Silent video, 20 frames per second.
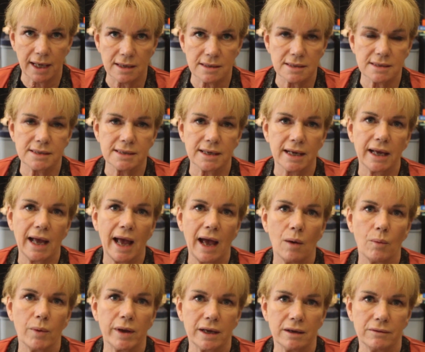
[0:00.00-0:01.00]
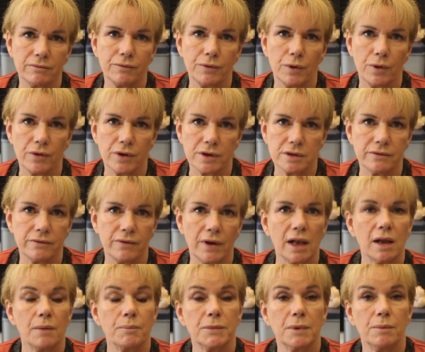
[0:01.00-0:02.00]
in to see how we can further
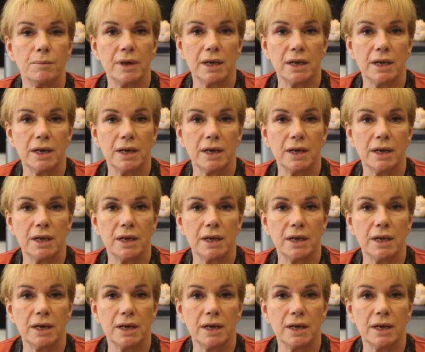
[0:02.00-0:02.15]
develop them